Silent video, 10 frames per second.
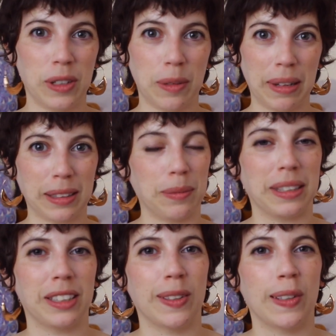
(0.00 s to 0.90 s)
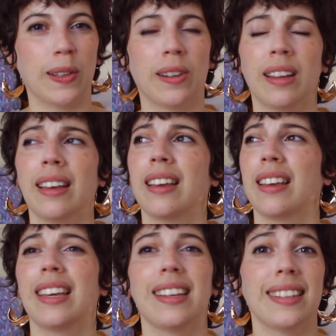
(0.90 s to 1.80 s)
welcome back to my studio.
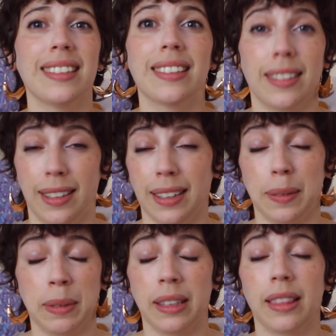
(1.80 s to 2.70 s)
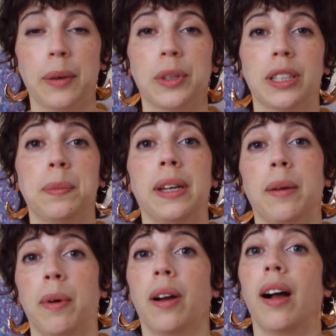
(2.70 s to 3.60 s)
It is time that we speak
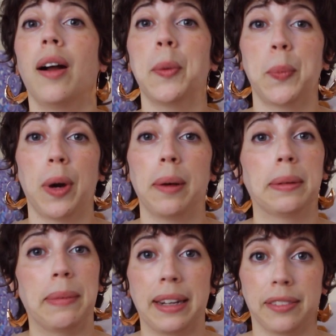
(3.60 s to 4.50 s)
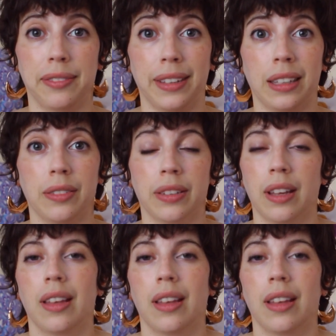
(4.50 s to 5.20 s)
about our problematic fave,